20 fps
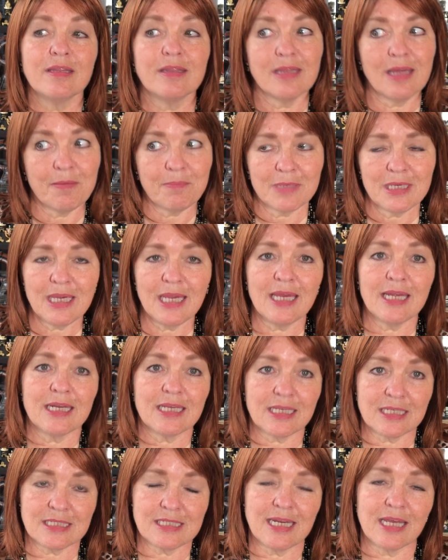That
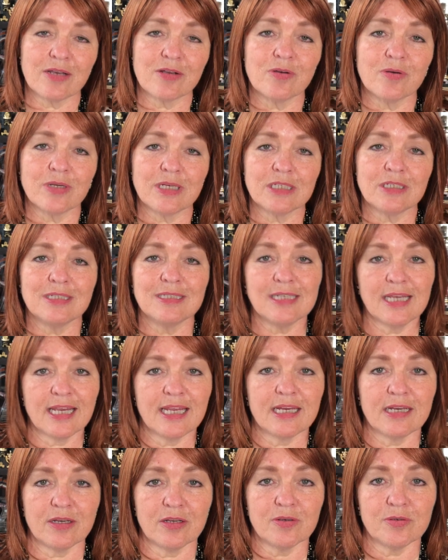mechanic is now going to
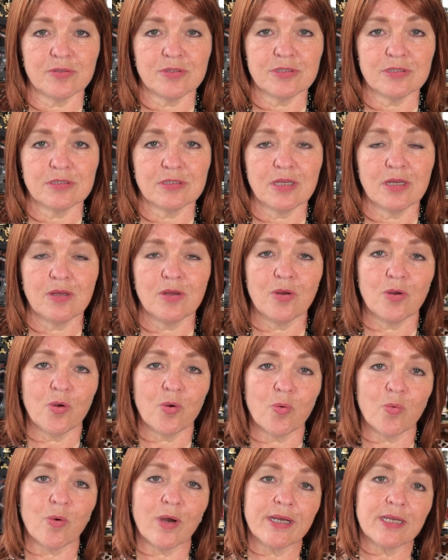diagnose
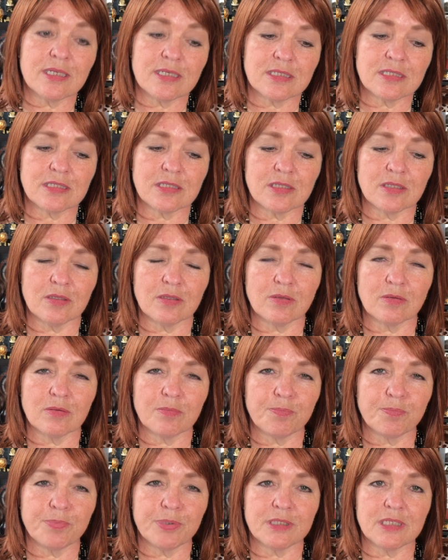what is the
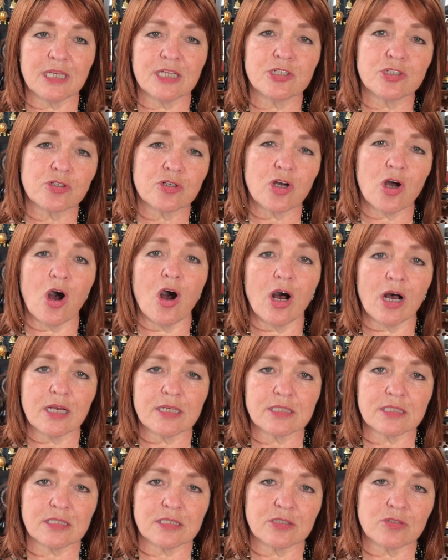potential
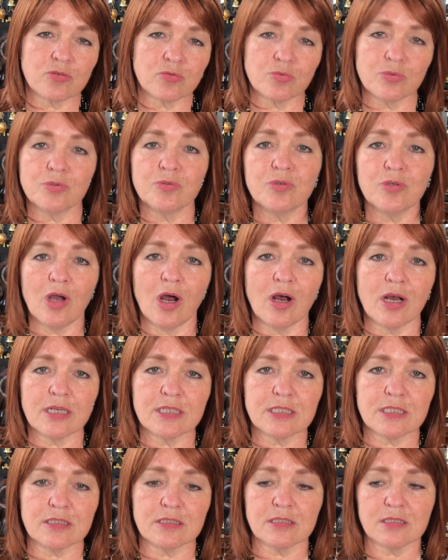causes or root
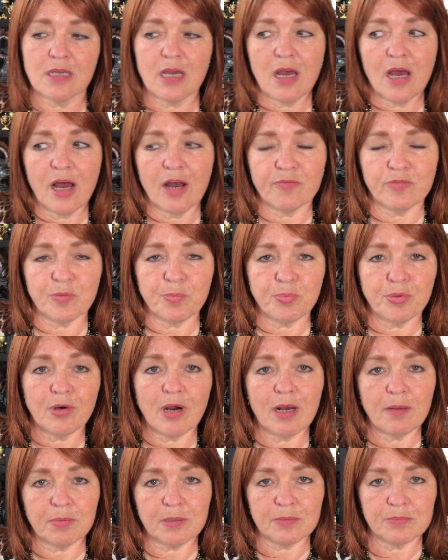causes of the
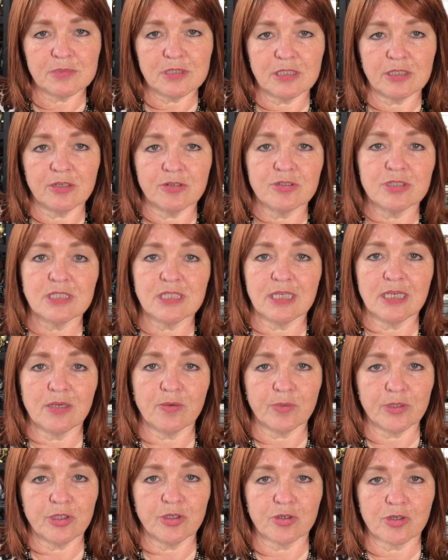problems that you're
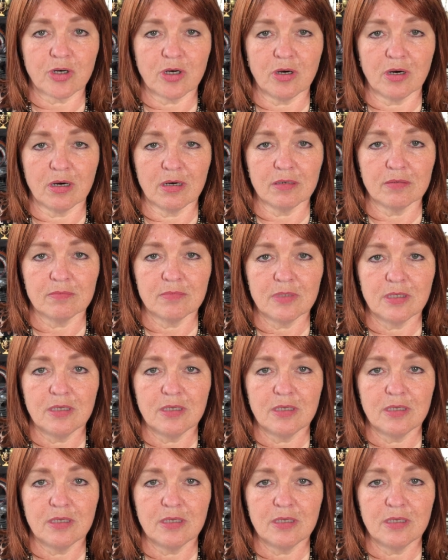seeing with your car.